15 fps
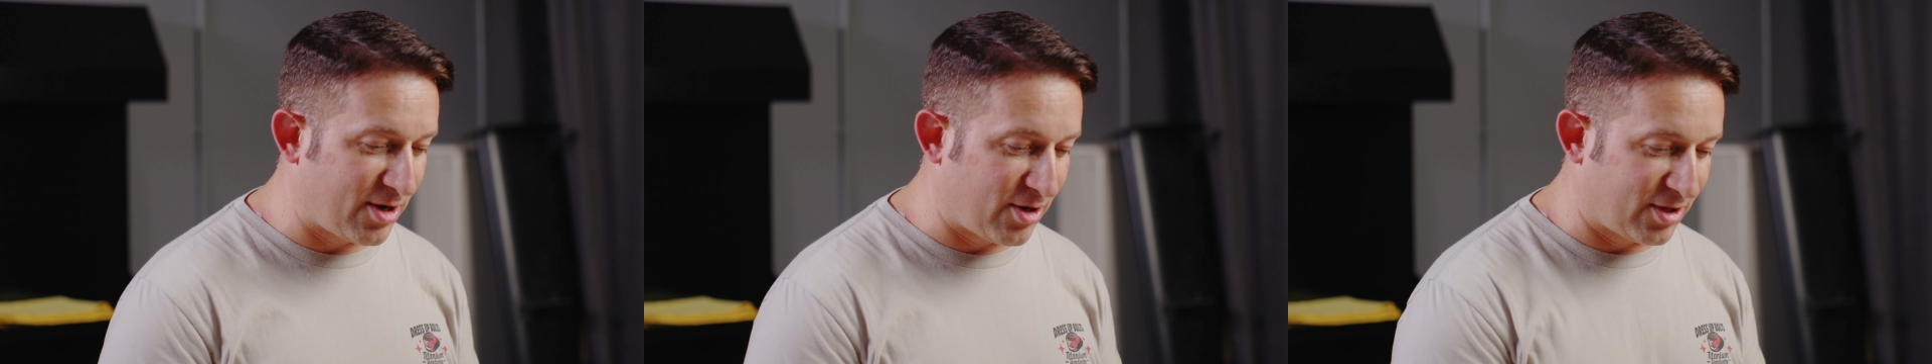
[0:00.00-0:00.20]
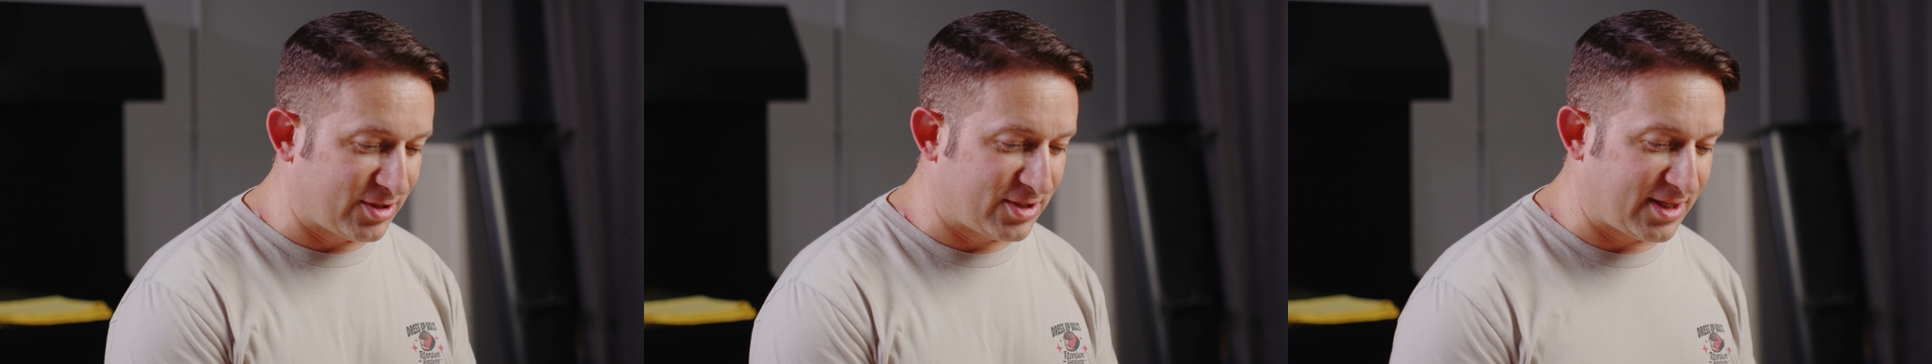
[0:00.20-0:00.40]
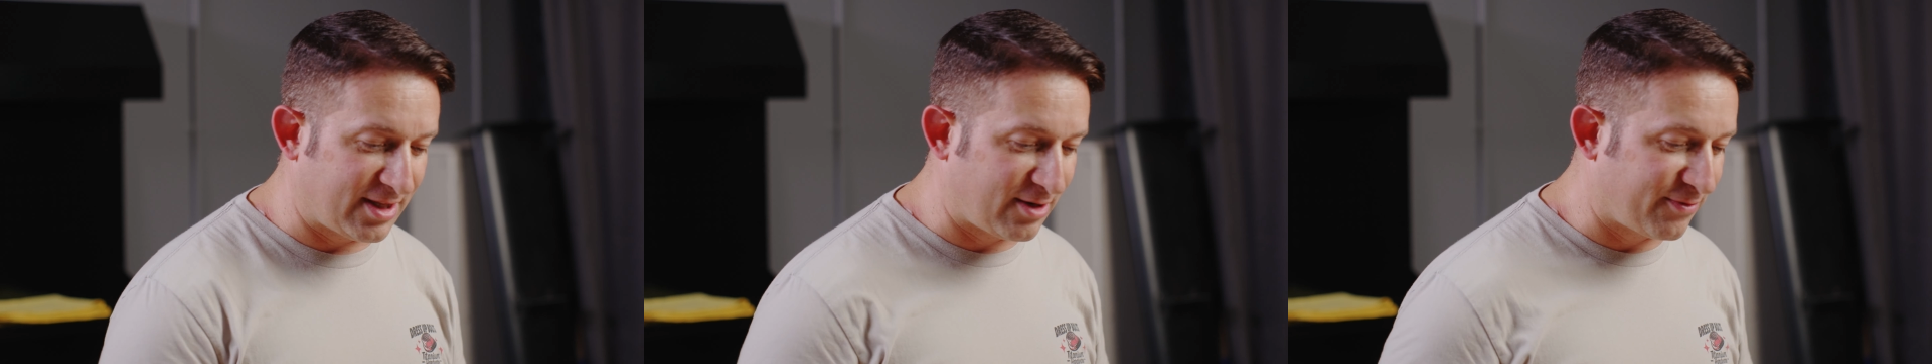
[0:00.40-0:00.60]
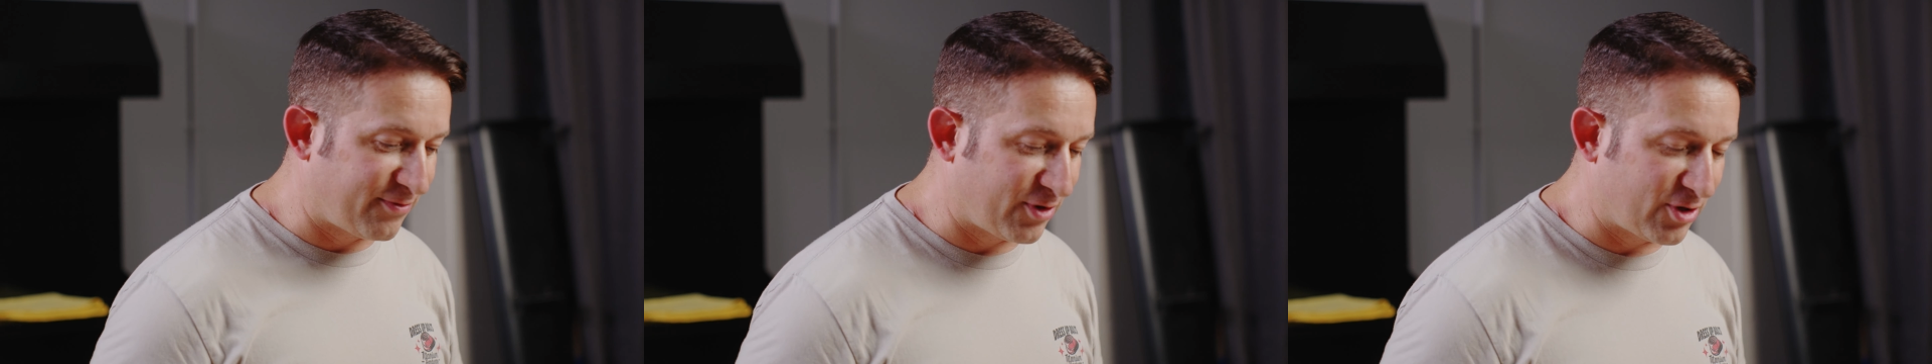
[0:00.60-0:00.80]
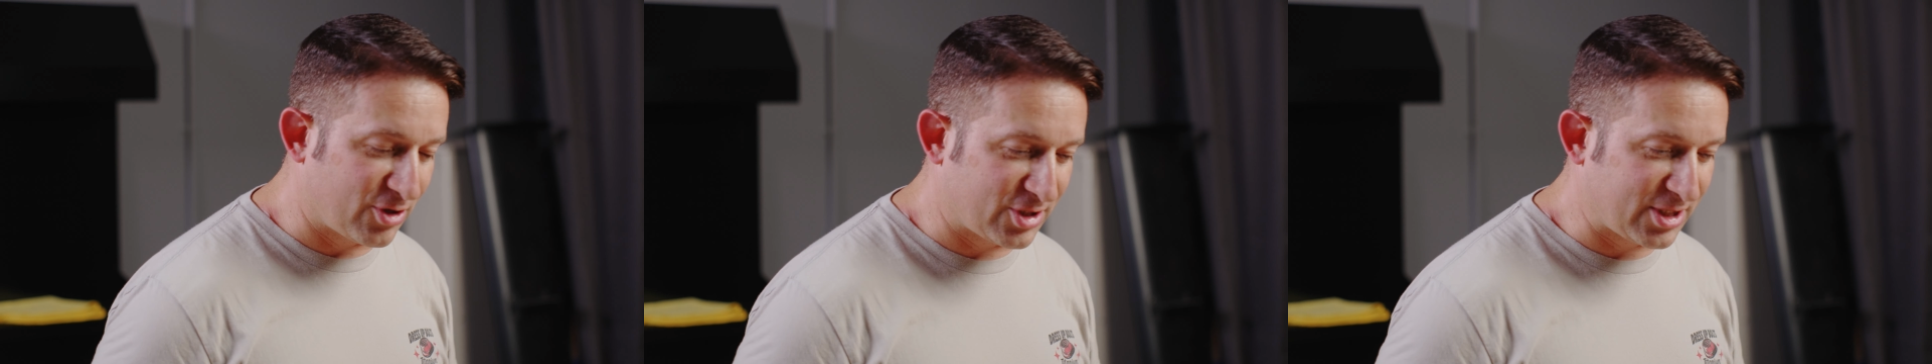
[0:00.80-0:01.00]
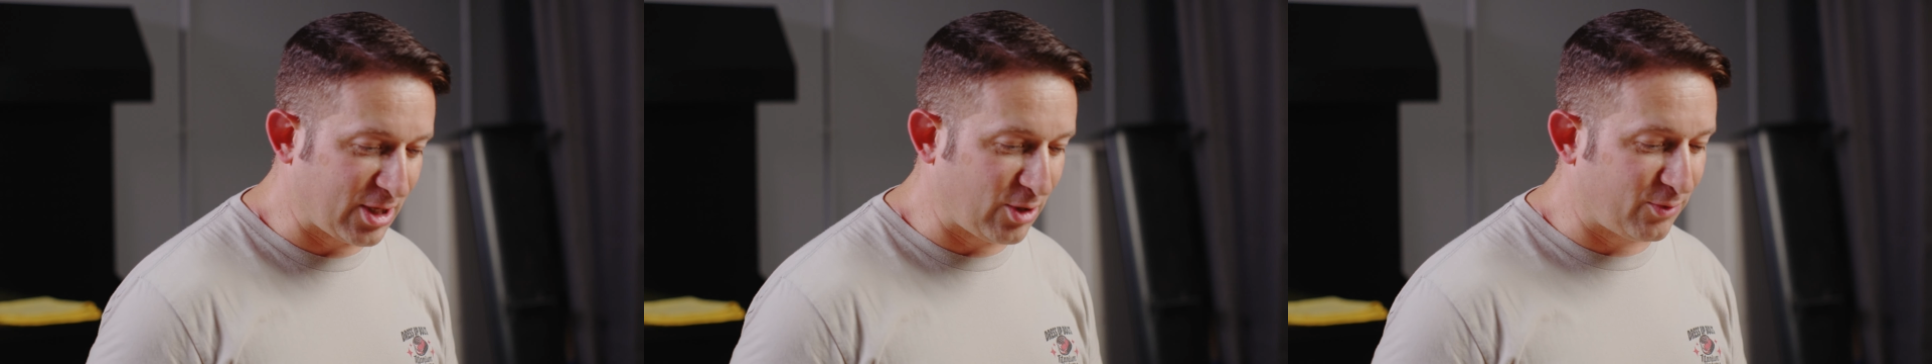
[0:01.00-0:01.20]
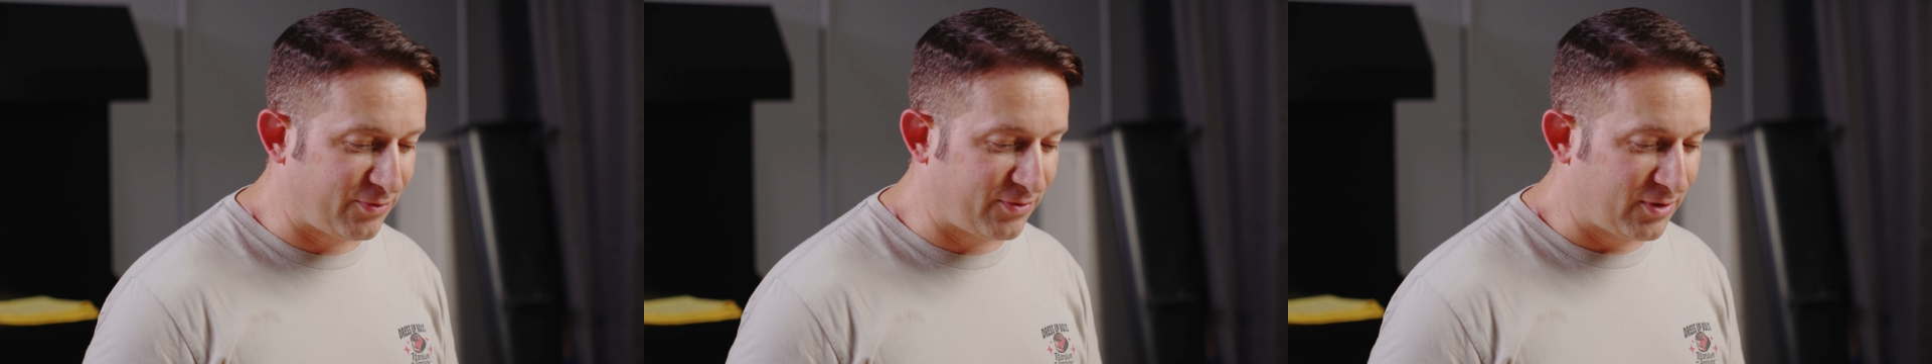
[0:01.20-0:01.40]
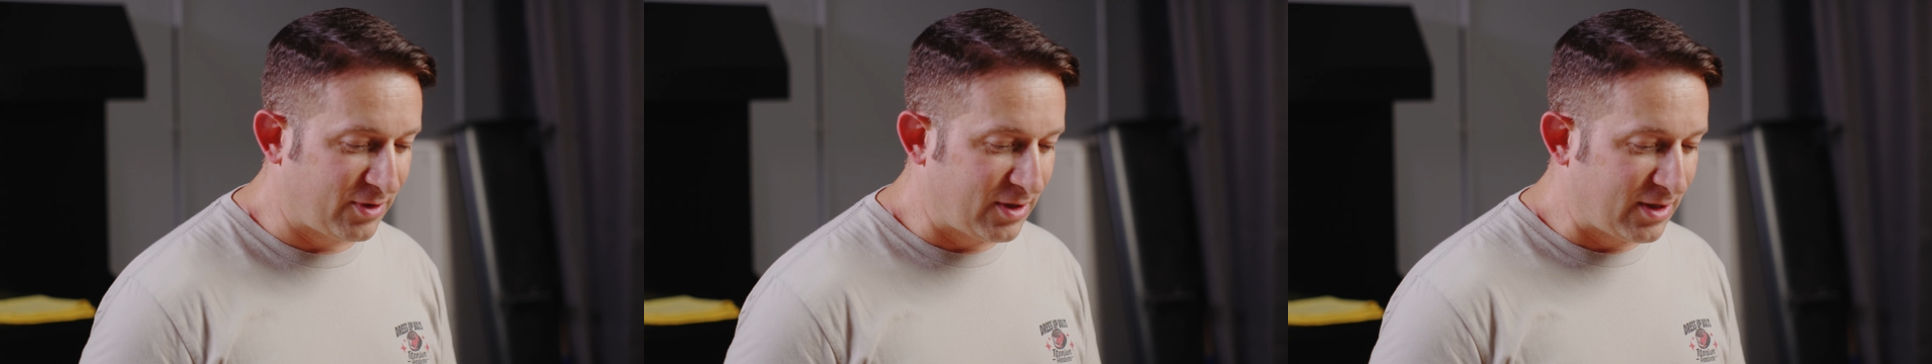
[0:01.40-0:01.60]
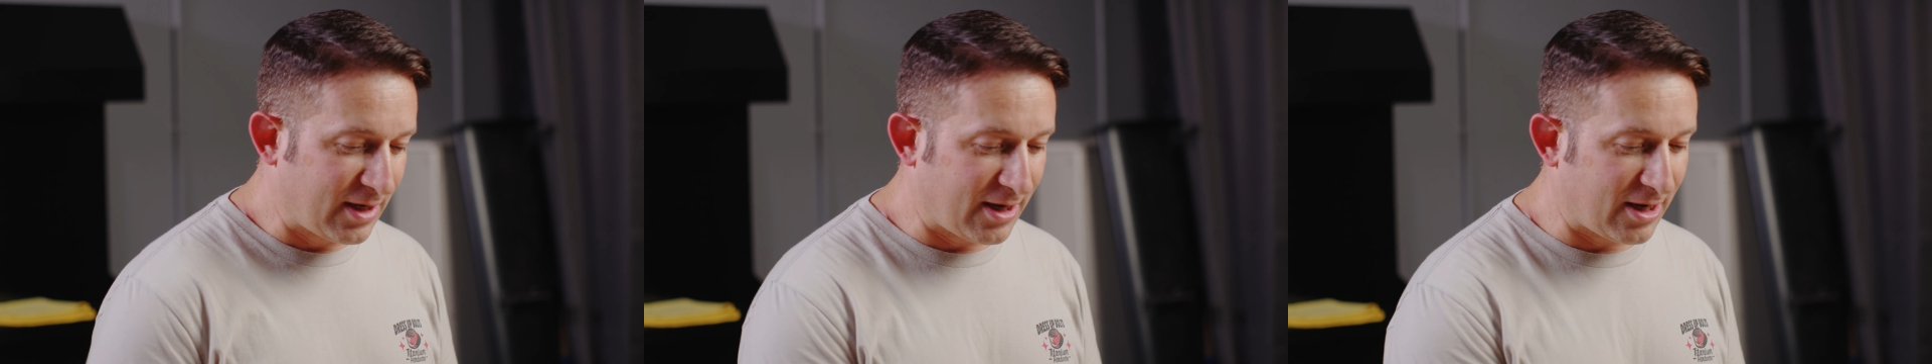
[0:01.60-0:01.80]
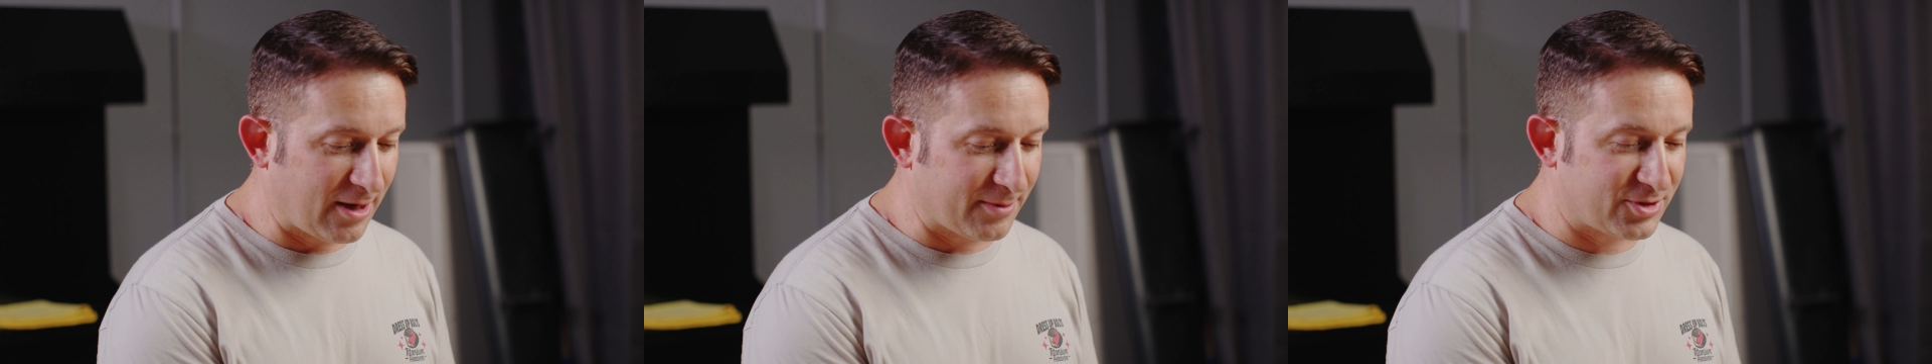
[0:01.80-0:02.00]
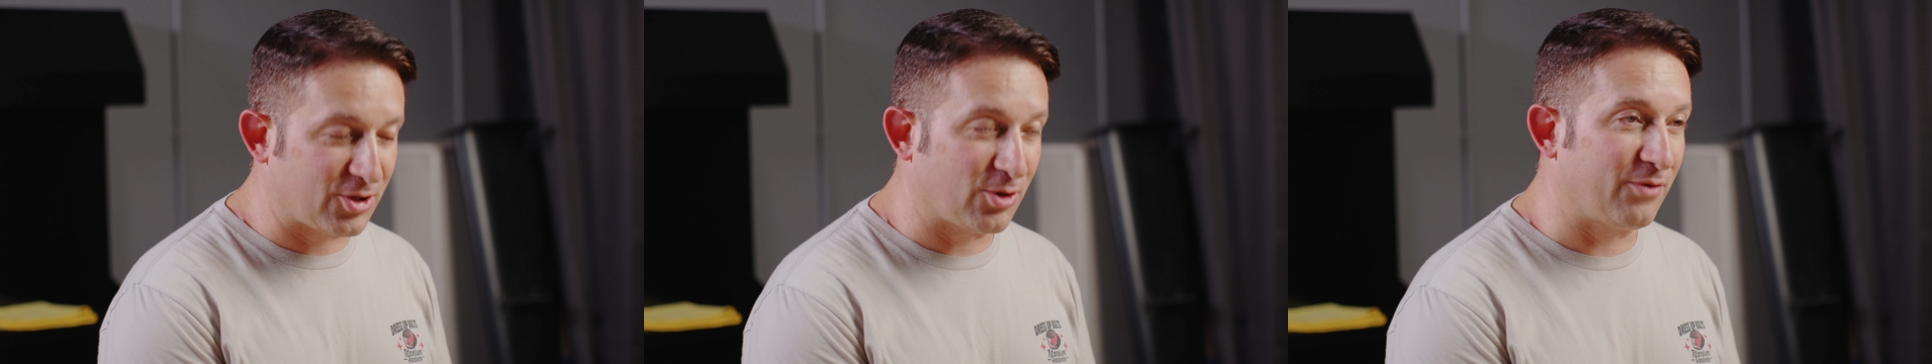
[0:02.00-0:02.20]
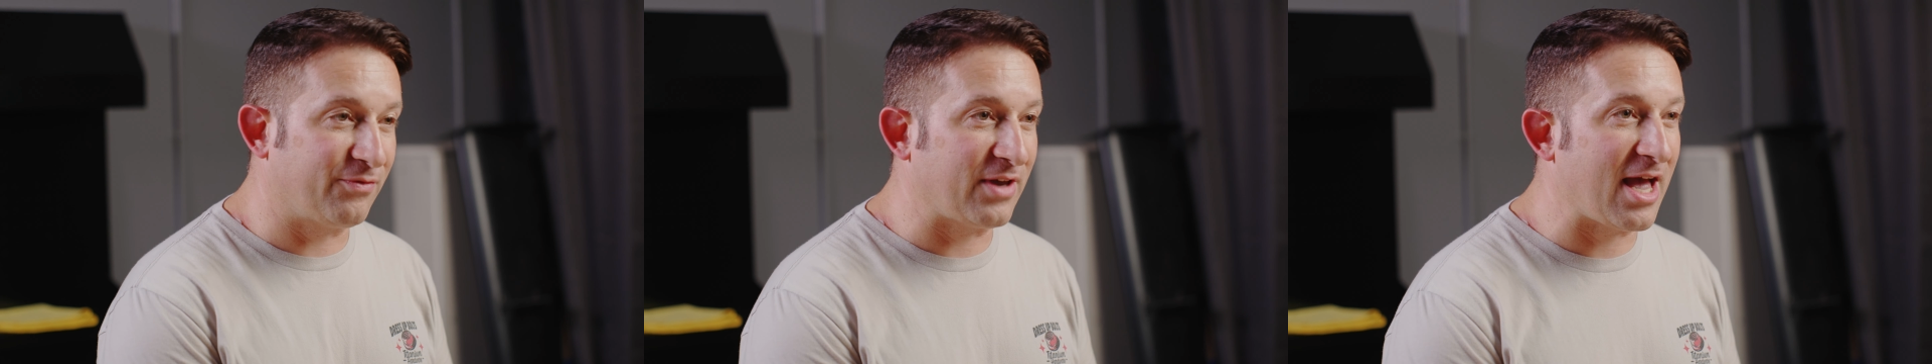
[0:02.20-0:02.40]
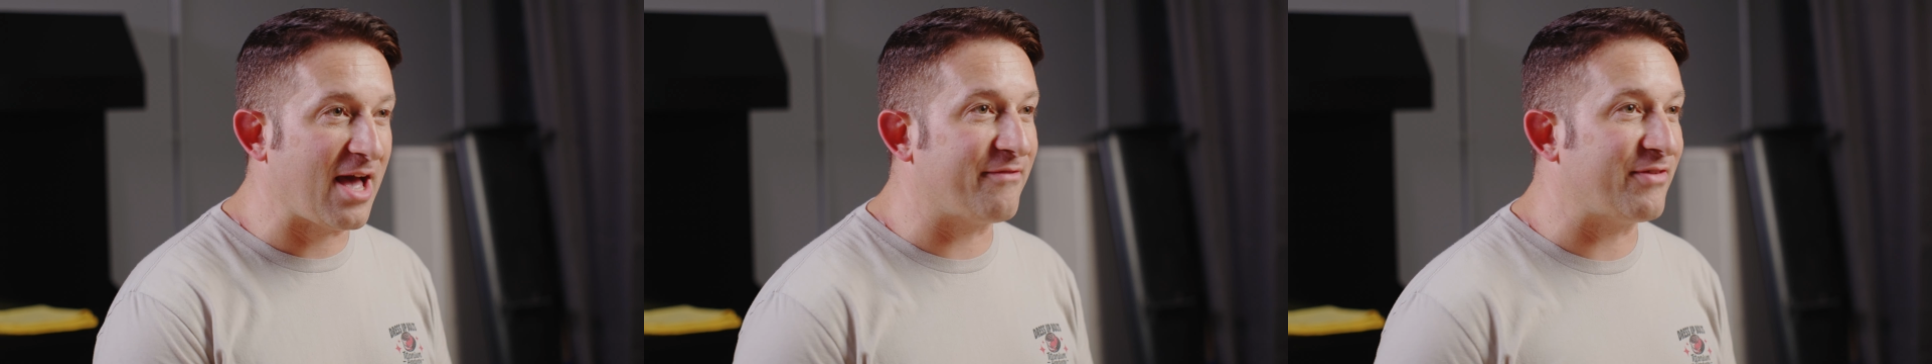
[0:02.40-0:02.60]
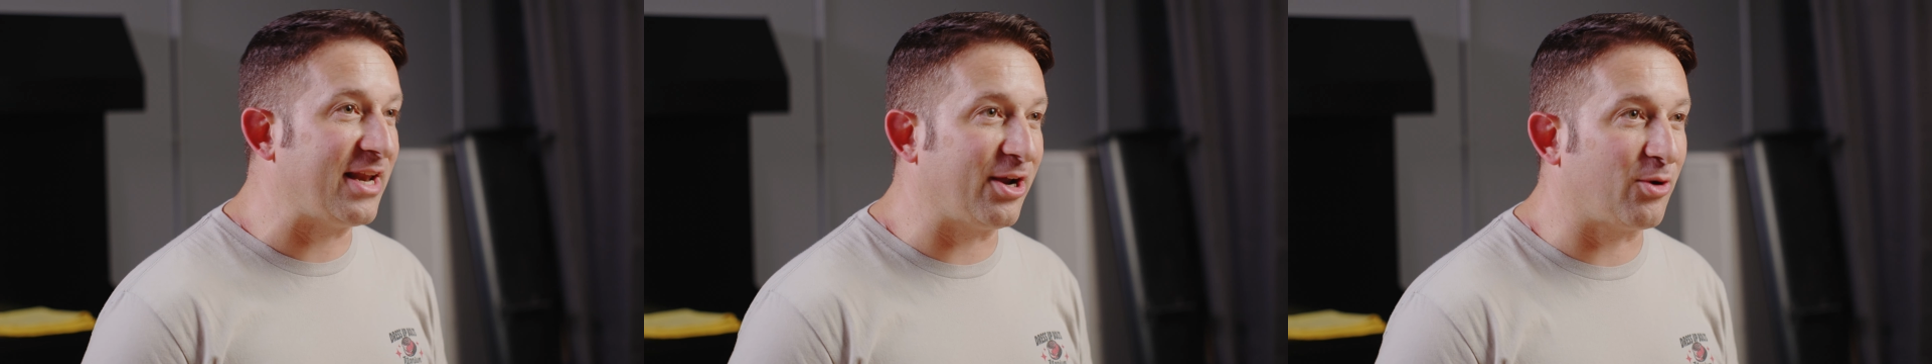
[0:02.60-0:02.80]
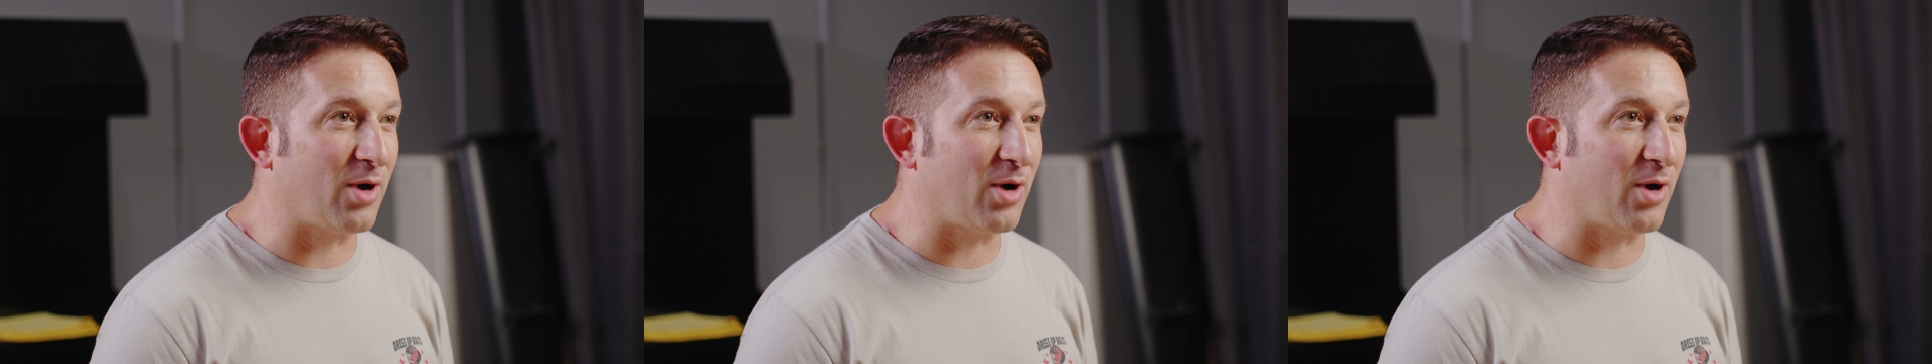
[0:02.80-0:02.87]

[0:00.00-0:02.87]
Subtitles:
You can see there for yourself. So if you have any